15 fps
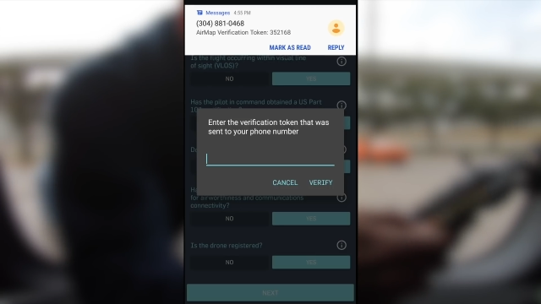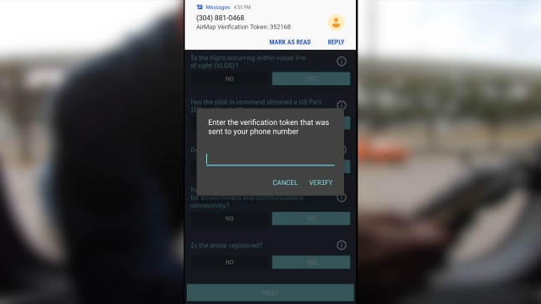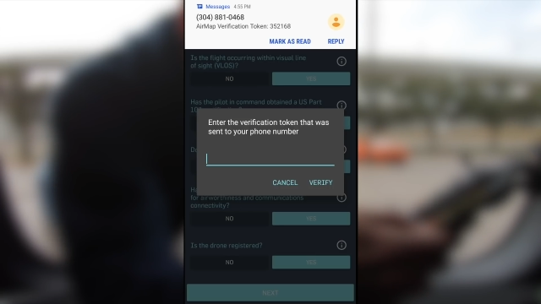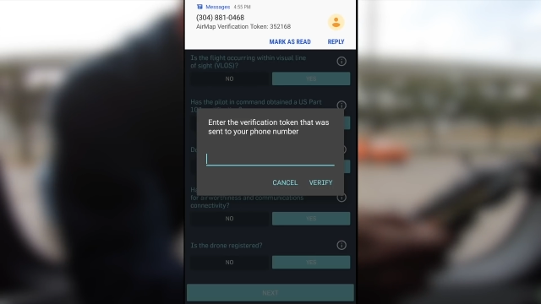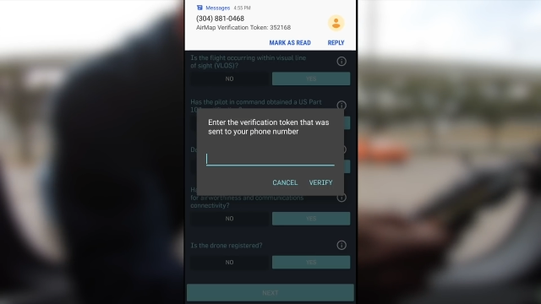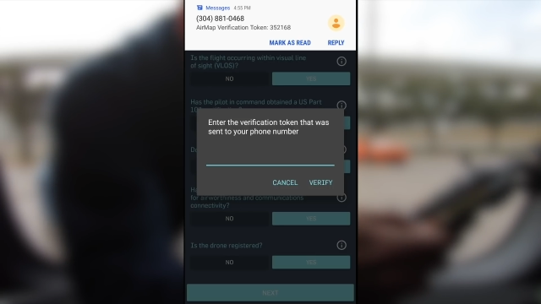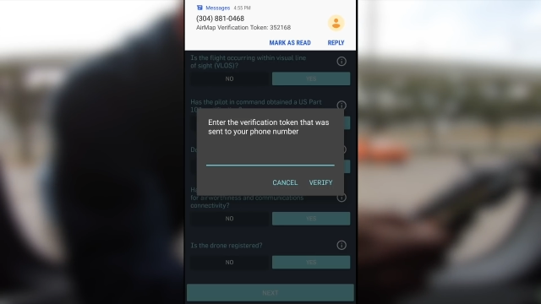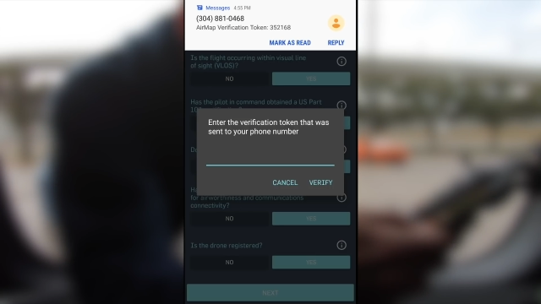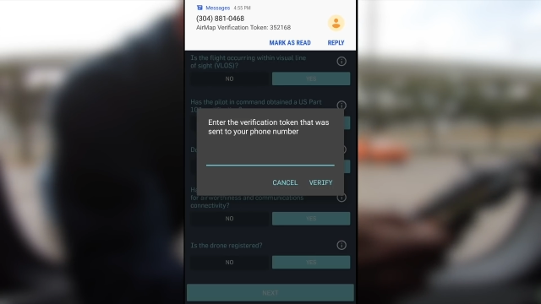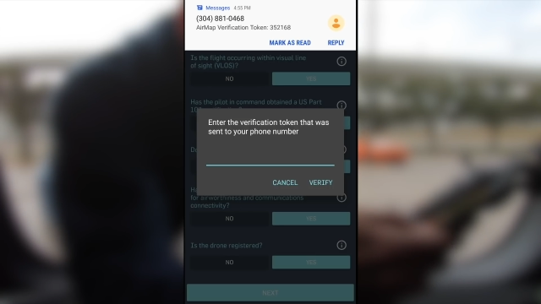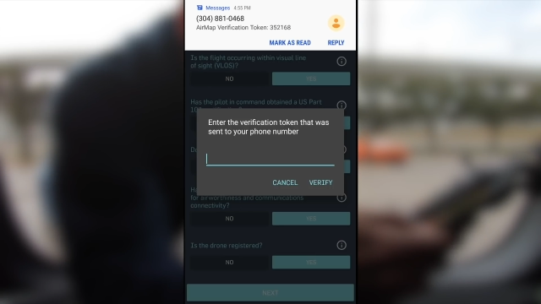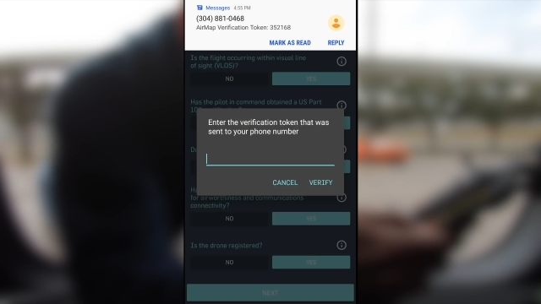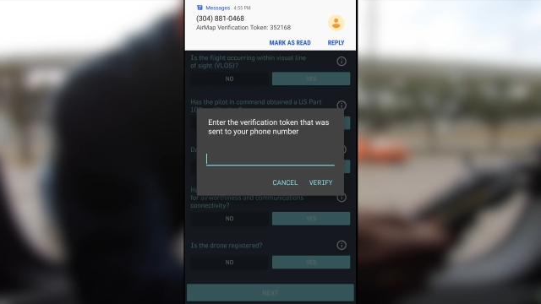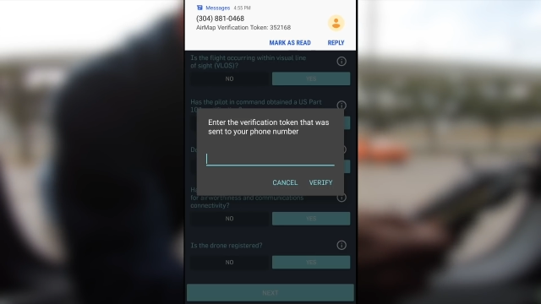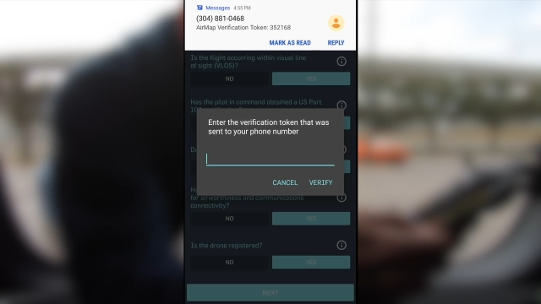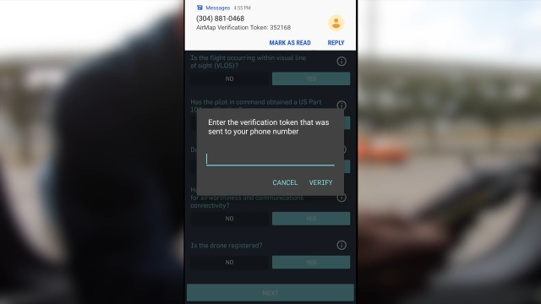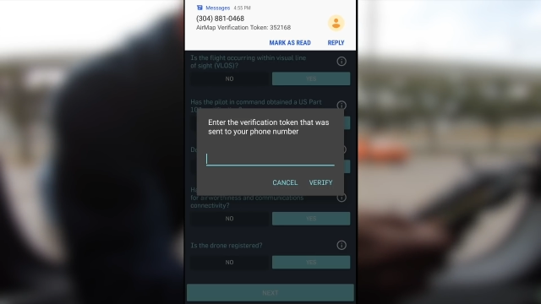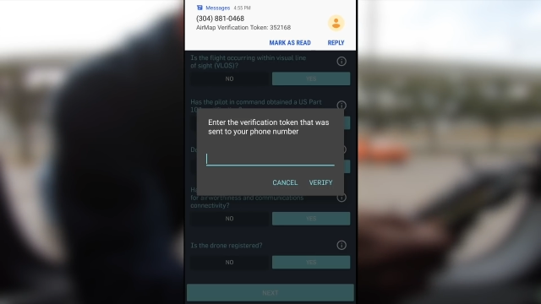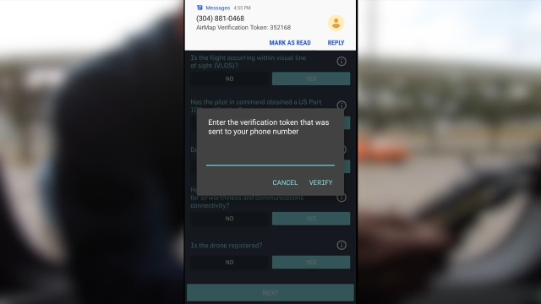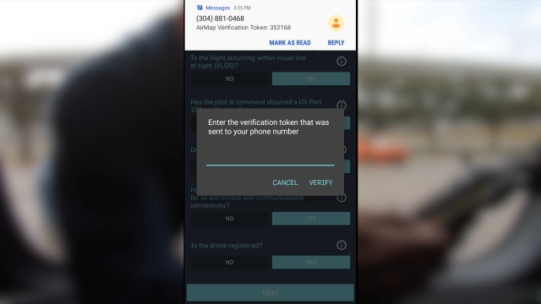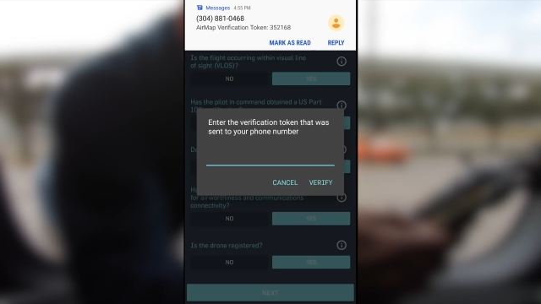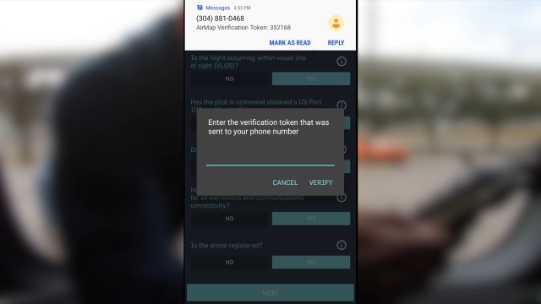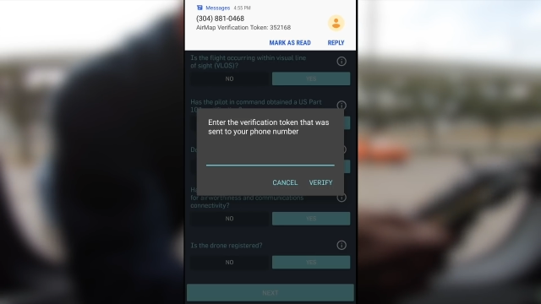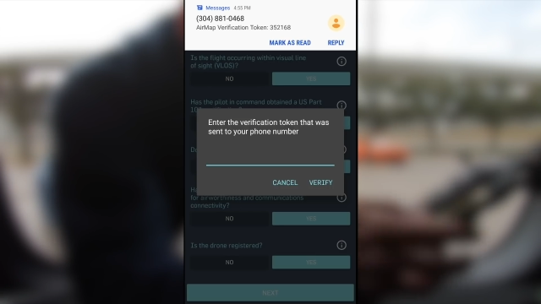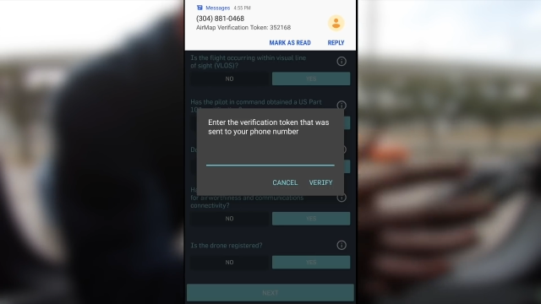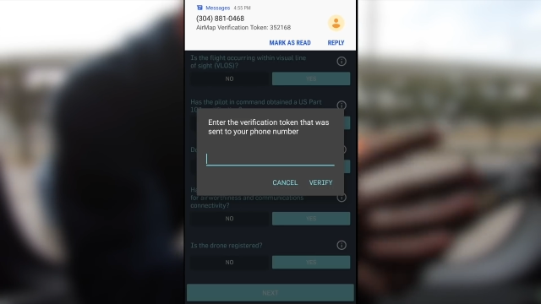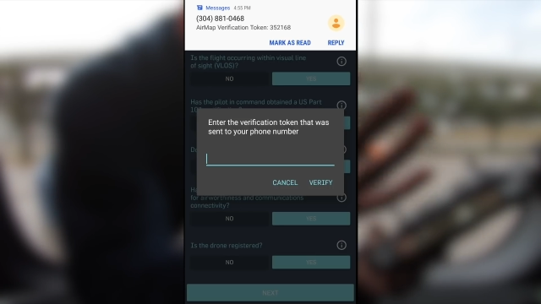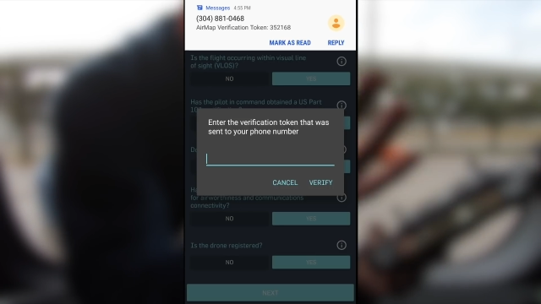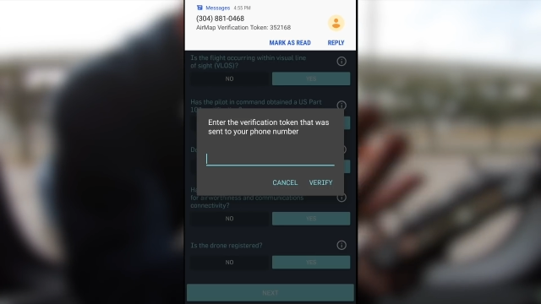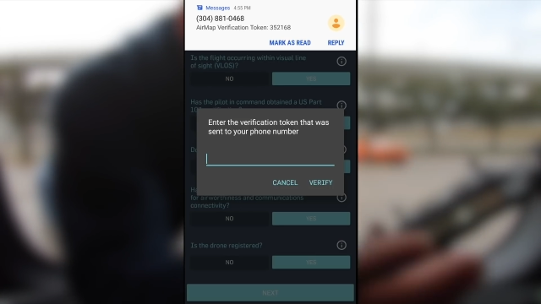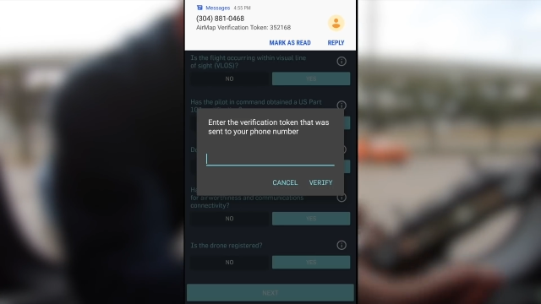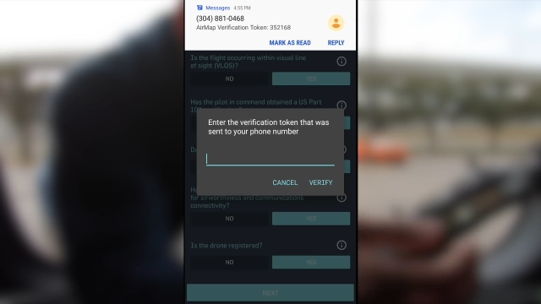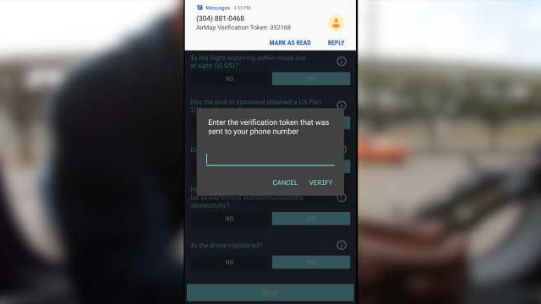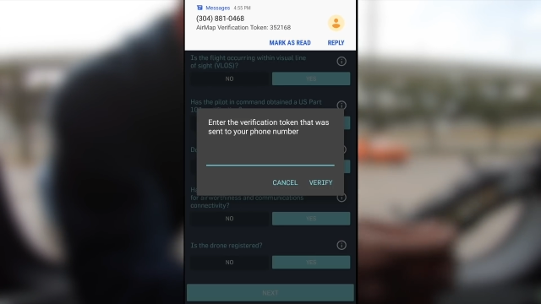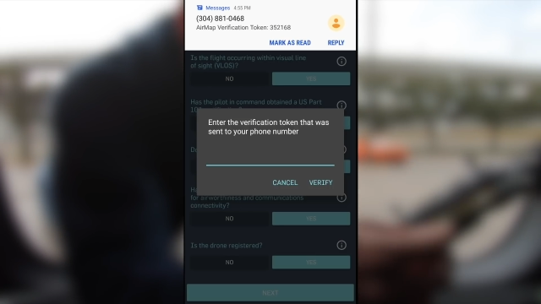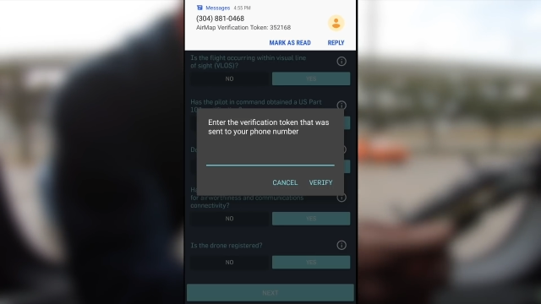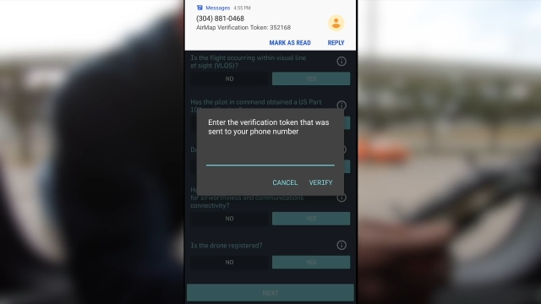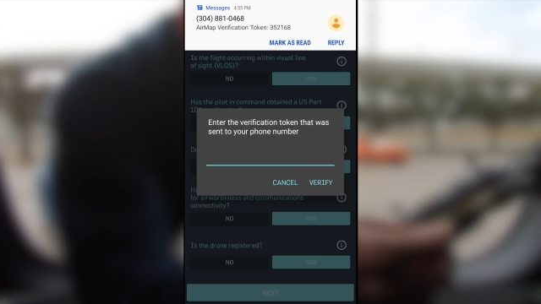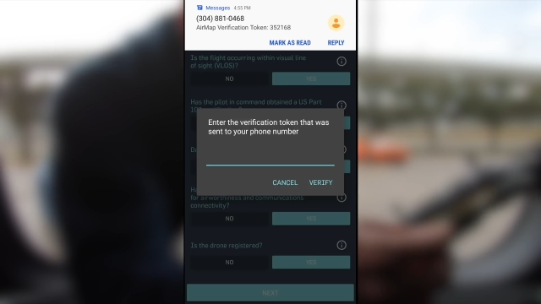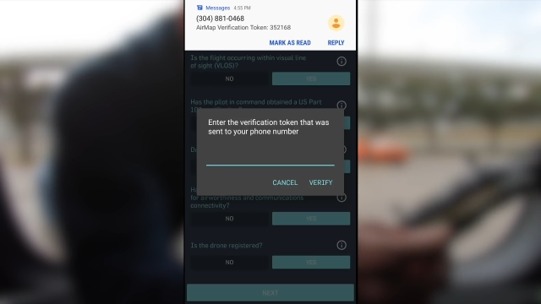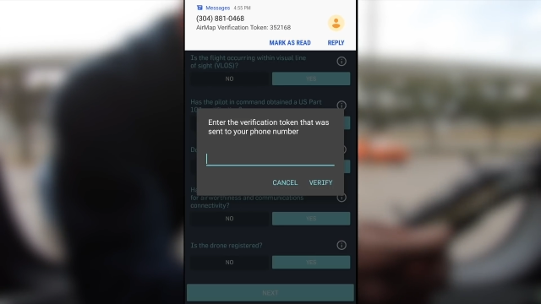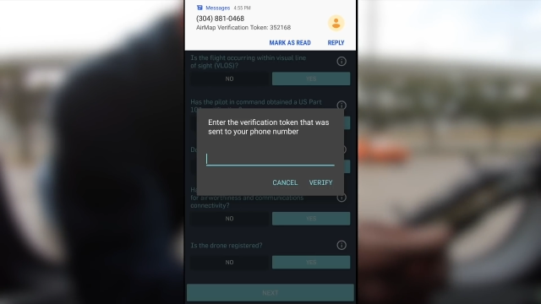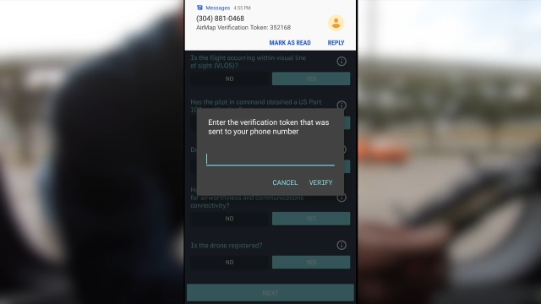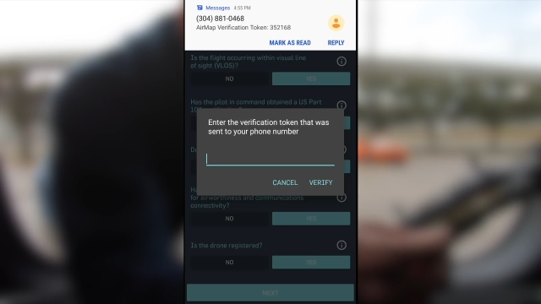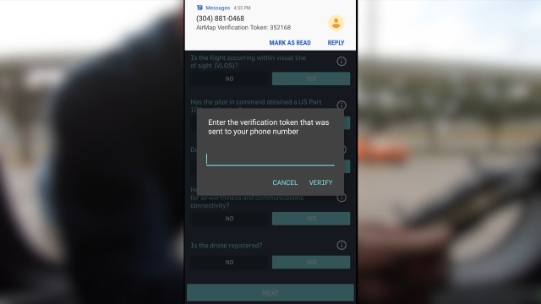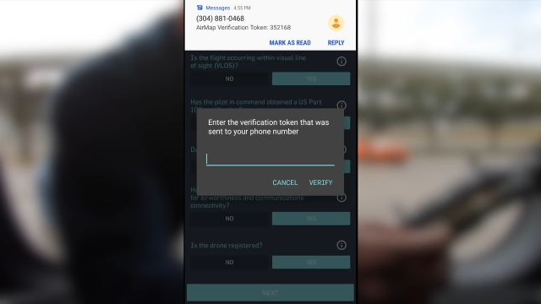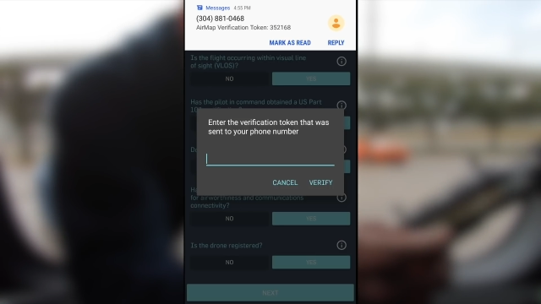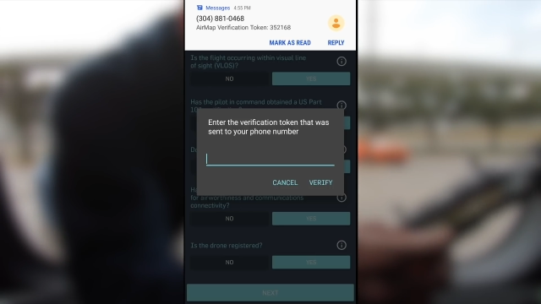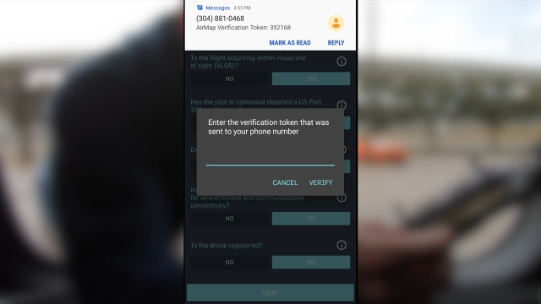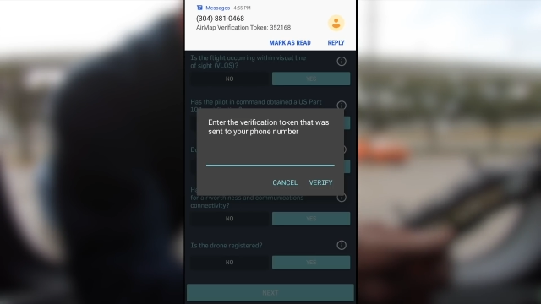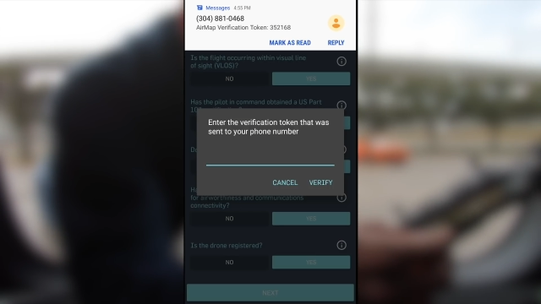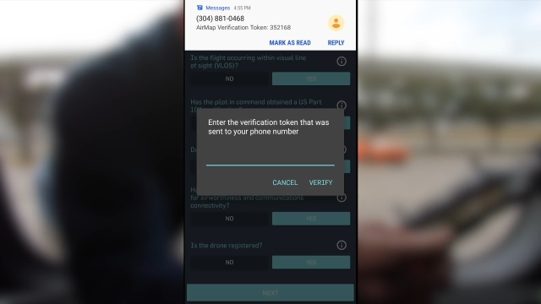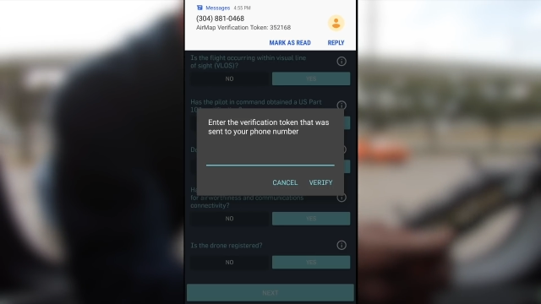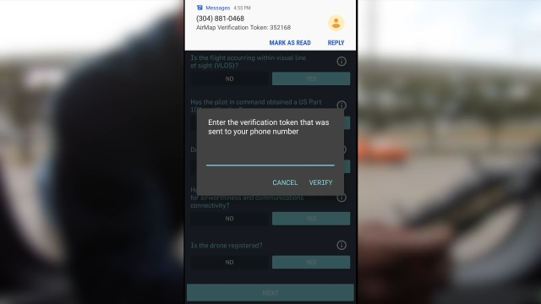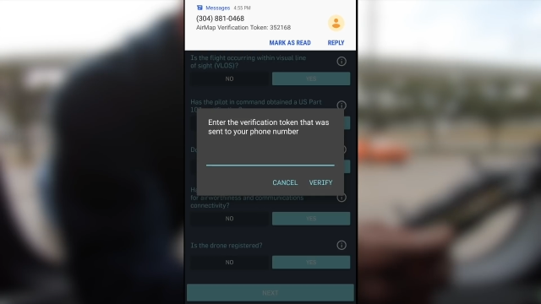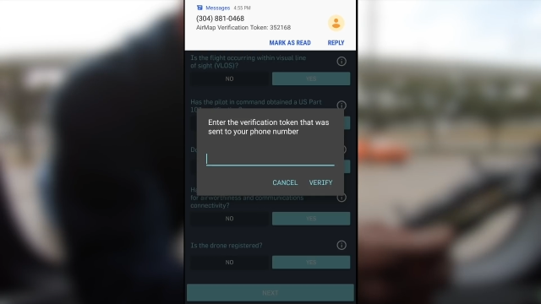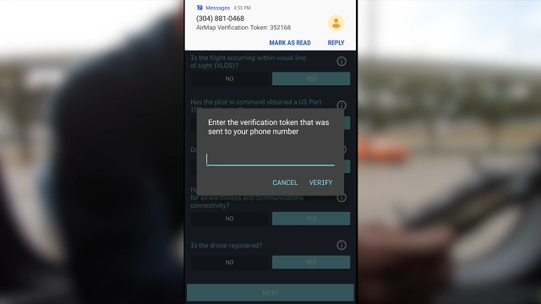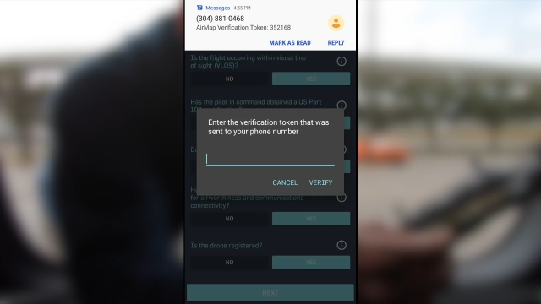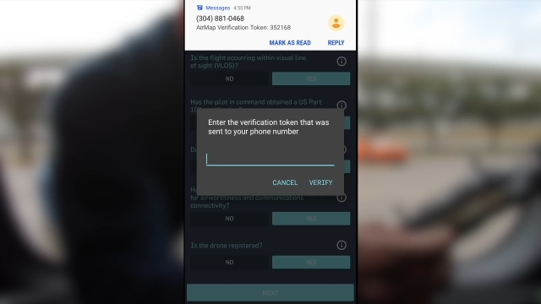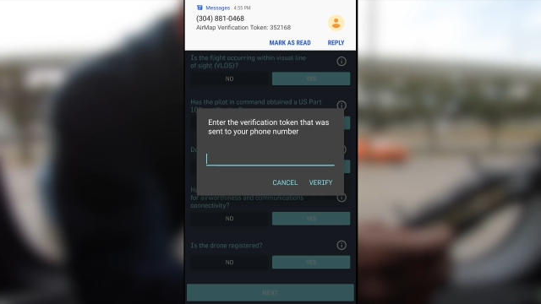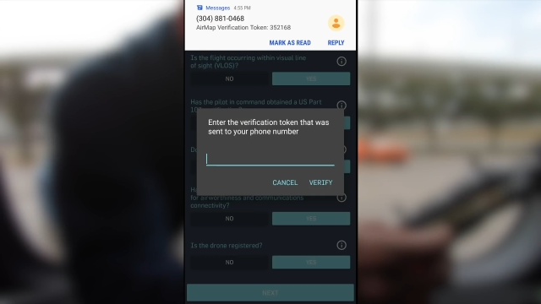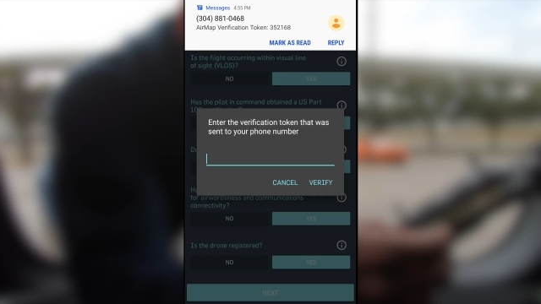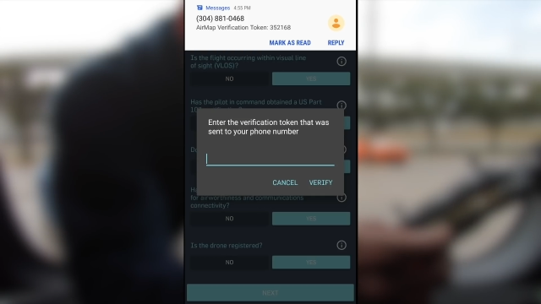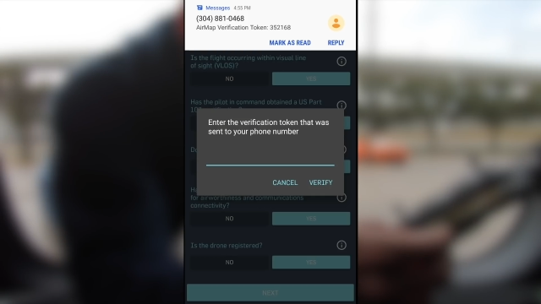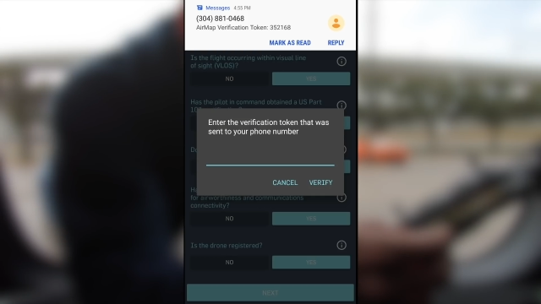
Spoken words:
[unreadable: no face in view]